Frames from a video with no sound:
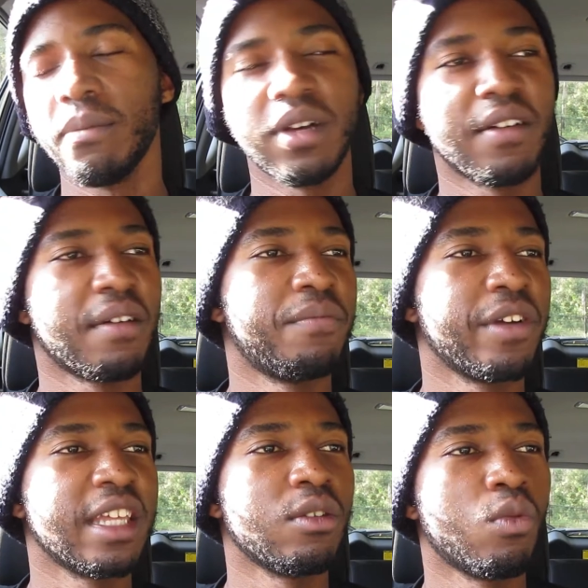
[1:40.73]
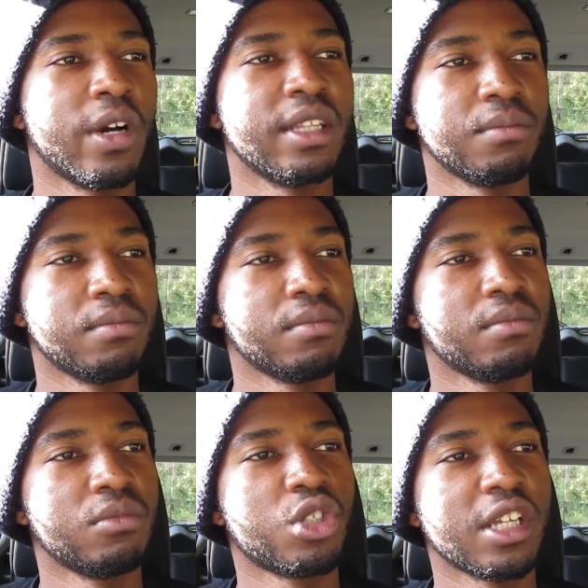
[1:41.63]
I'm forgetting the word I'm
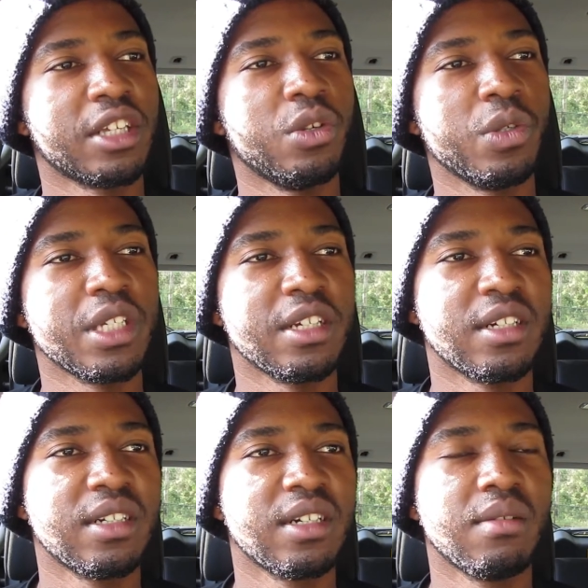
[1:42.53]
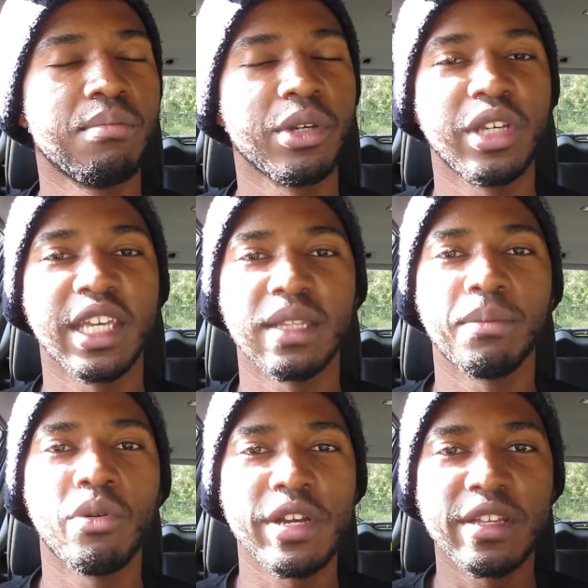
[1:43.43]
trying to use here, but you get the
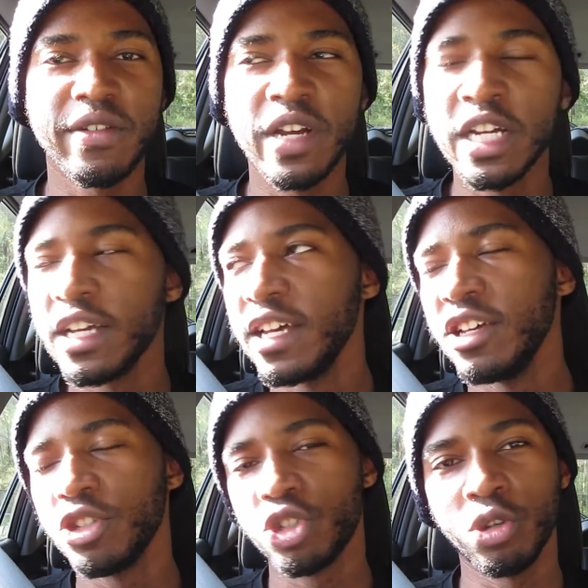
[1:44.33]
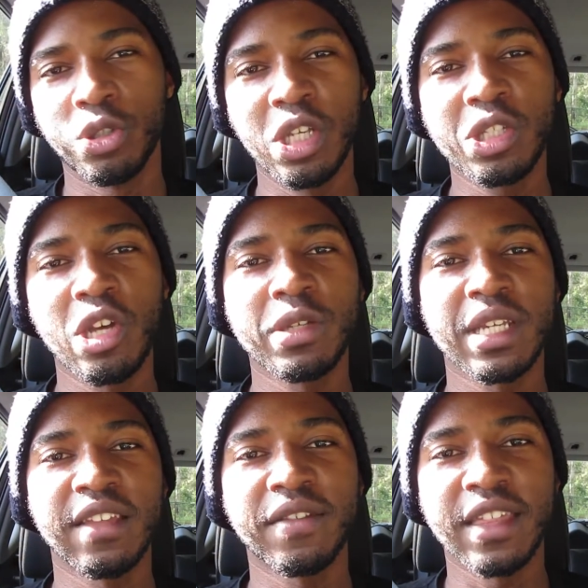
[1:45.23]
point. So
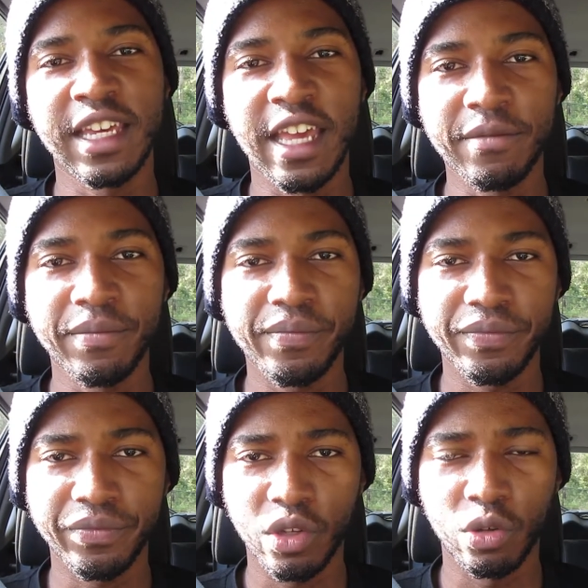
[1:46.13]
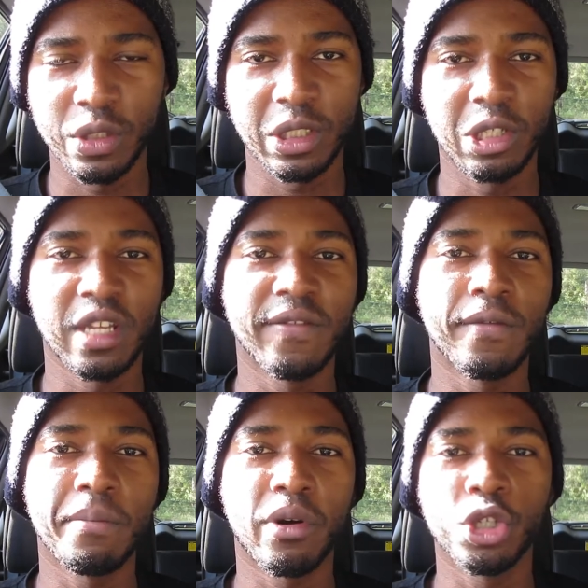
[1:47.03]
dissociative thinking, or dissociative
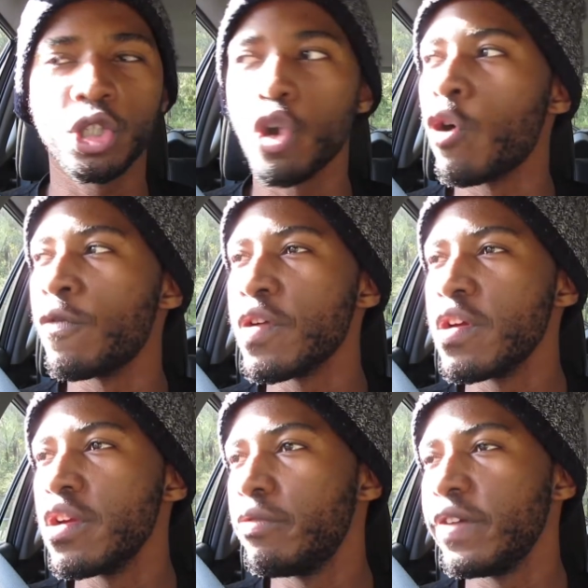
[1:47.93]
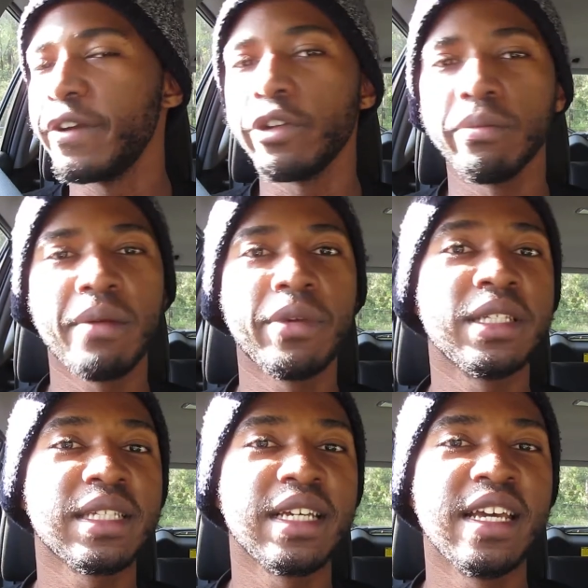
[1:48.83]
approach of reviewing your
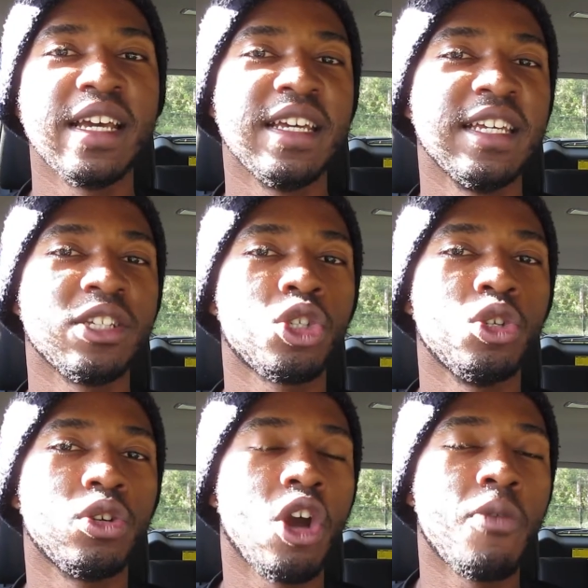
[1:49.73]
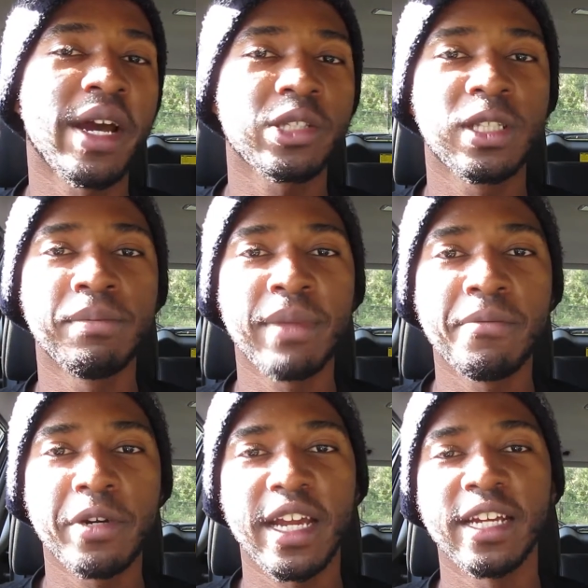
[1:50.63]
memories, is to go back to the
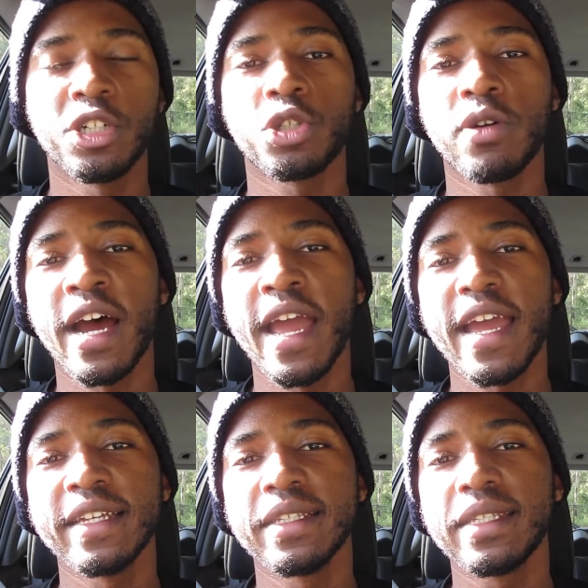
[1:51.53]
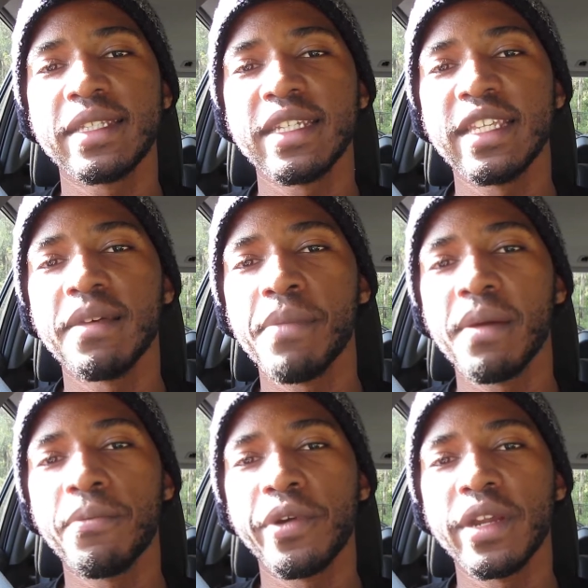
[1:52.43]
memory and try and see the
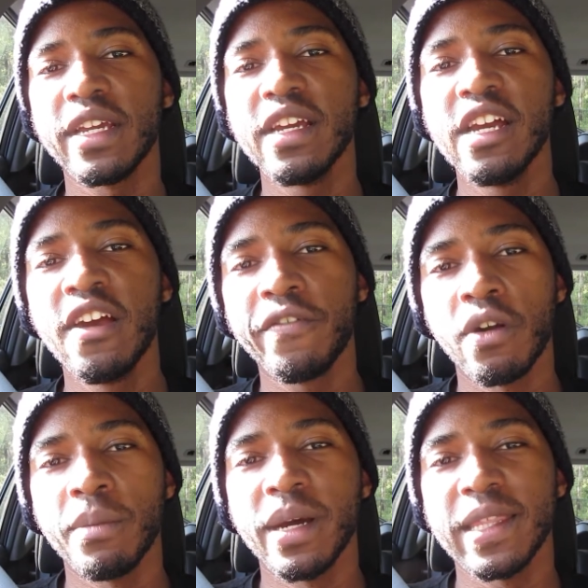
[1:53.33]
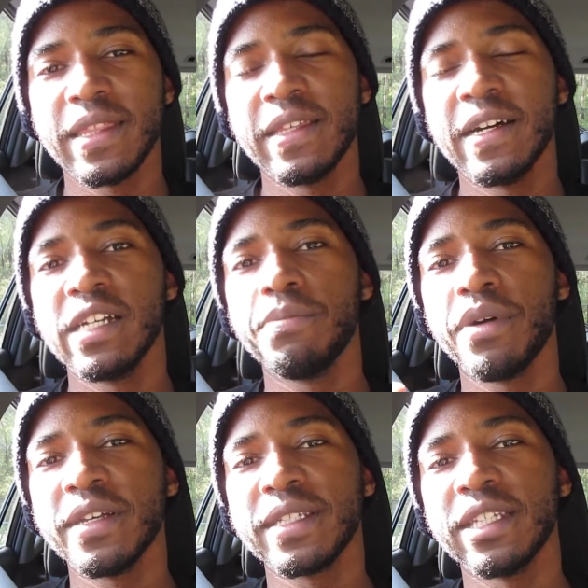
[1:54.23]
memory from a third
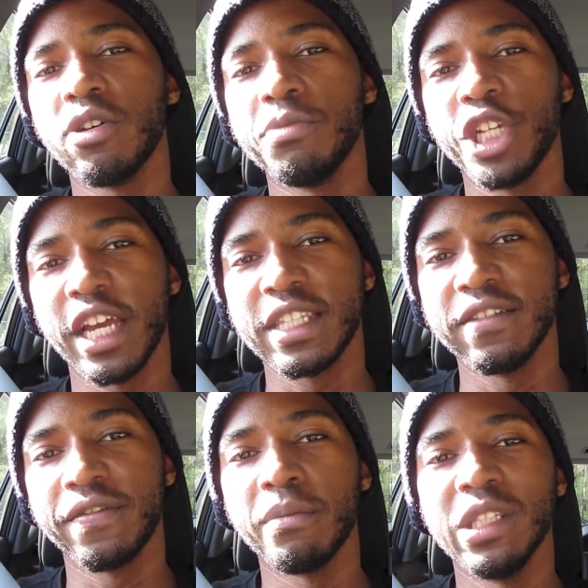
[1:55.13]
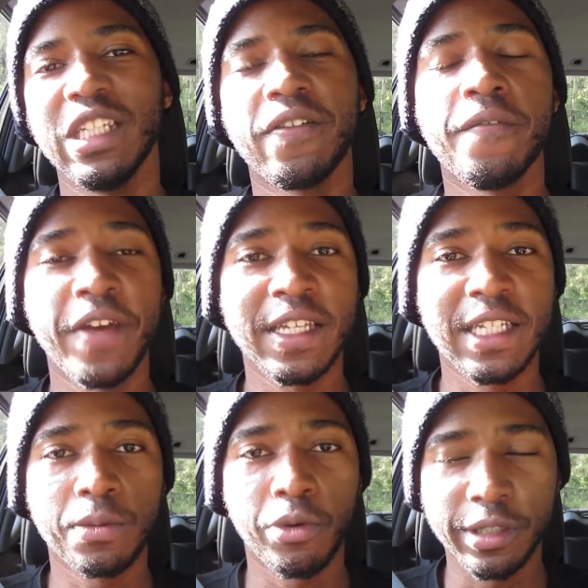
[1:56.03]
person objective, from a different
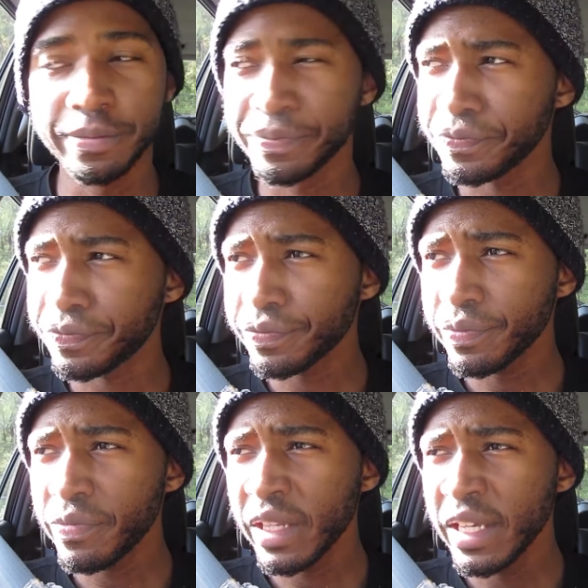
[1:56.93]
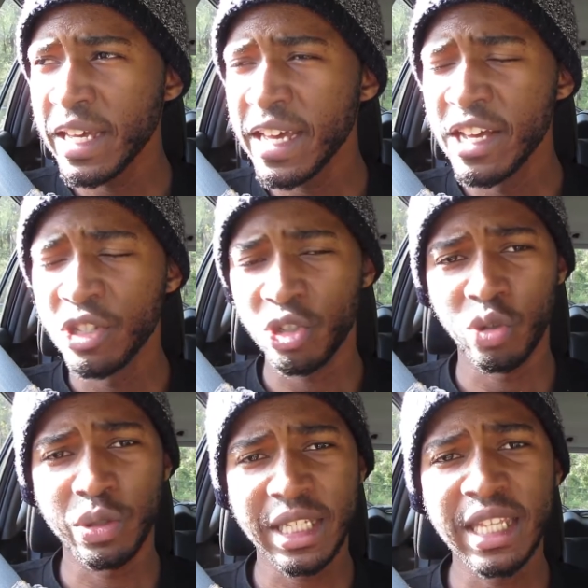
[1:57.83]
vantage point. So
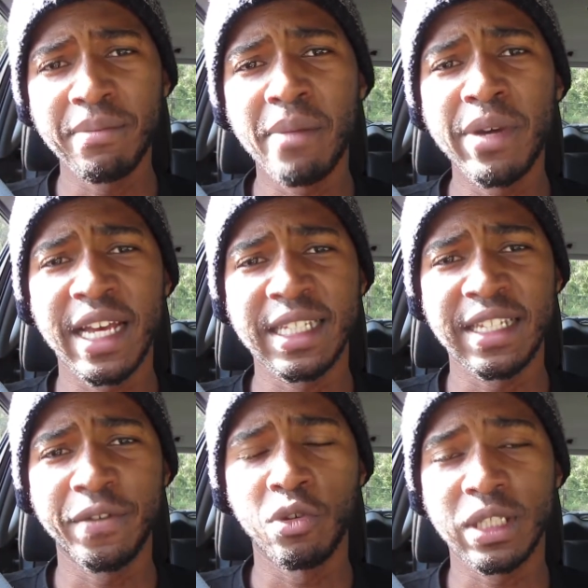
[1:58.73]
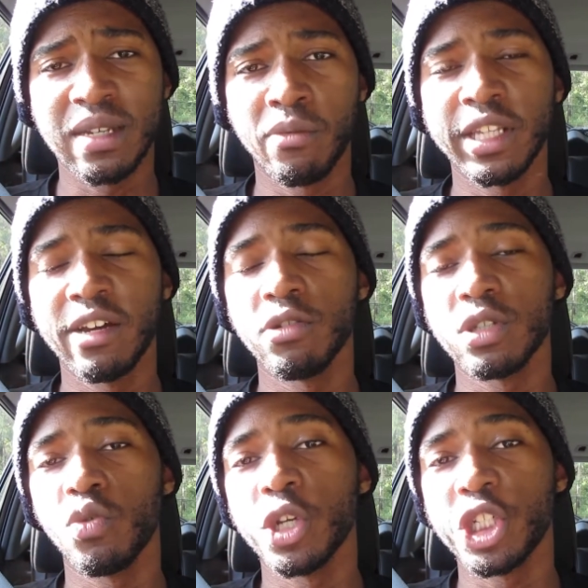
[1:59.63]
you'll see the memory as if you're someone else
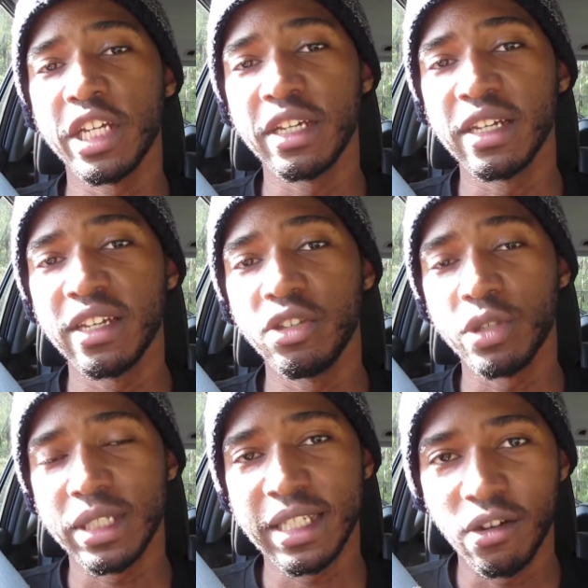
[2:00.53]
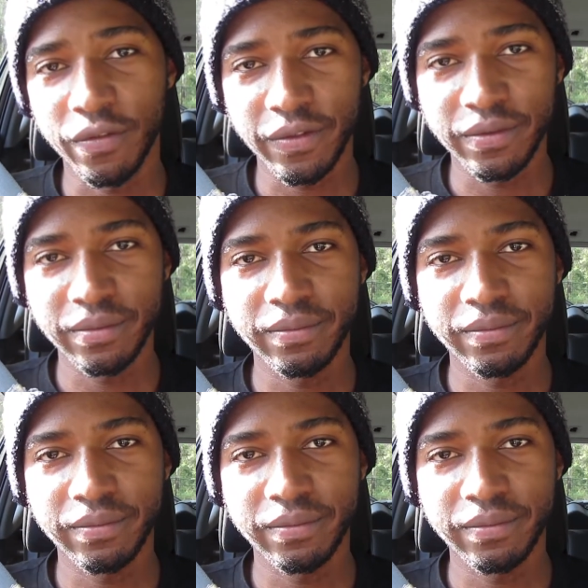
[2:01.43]
watching yourself.